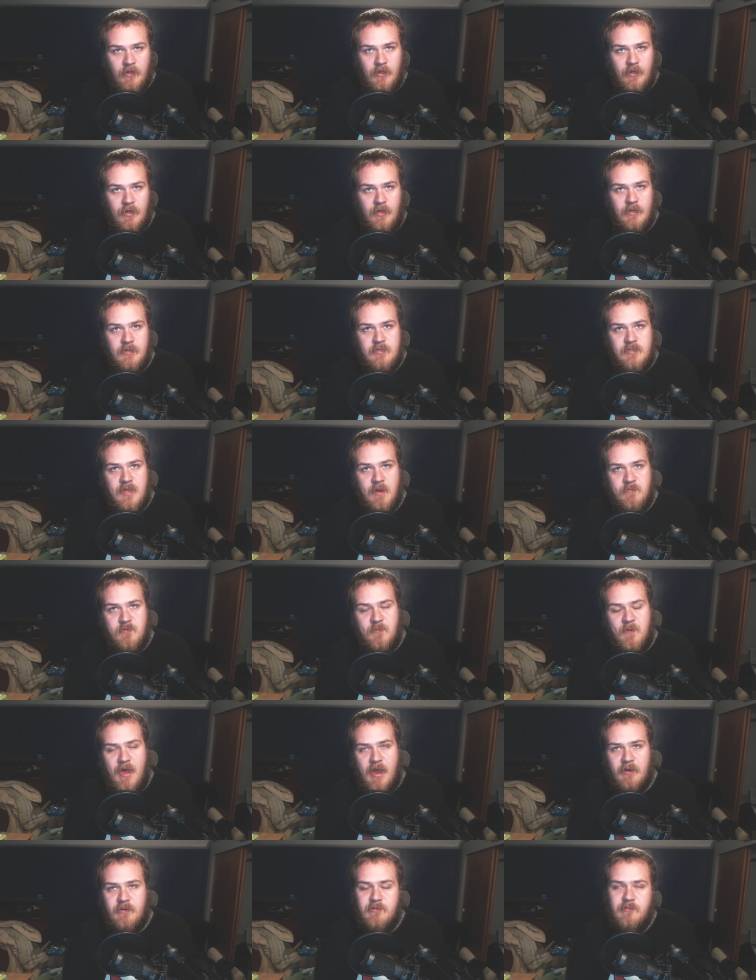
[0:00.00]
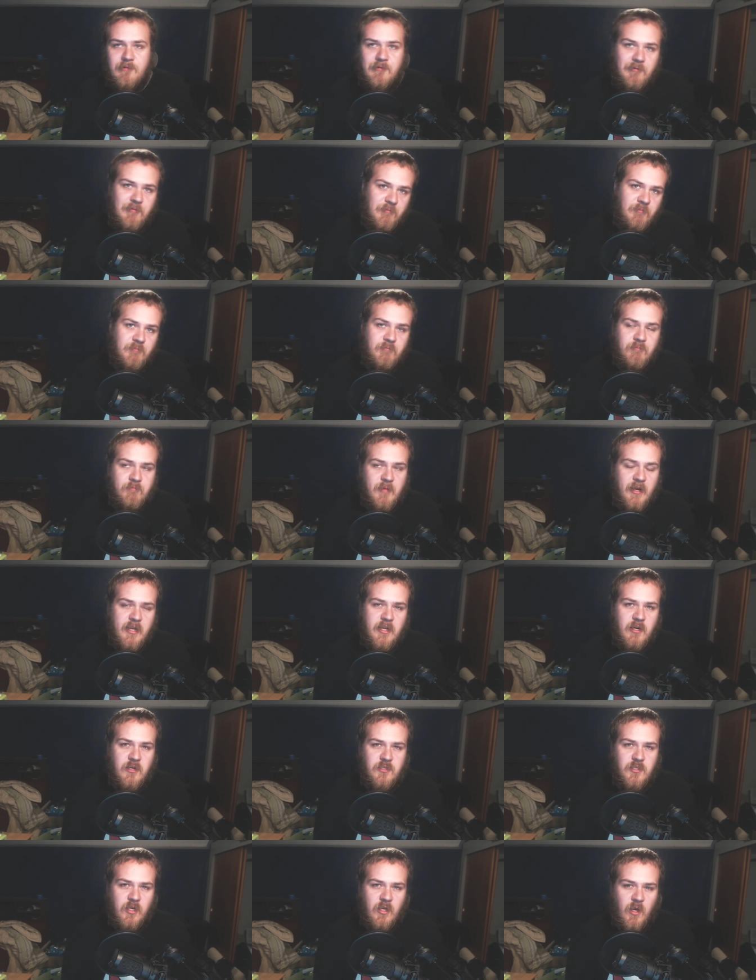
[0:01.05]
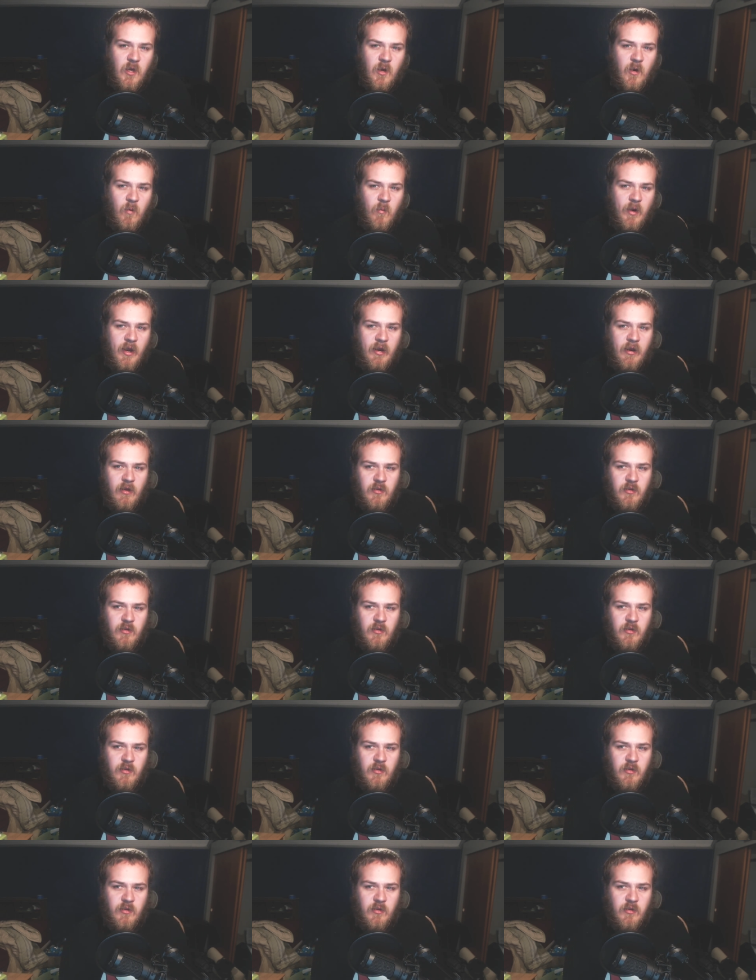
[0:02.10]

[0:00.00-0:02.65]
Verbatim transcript: And it stems back to many years ago when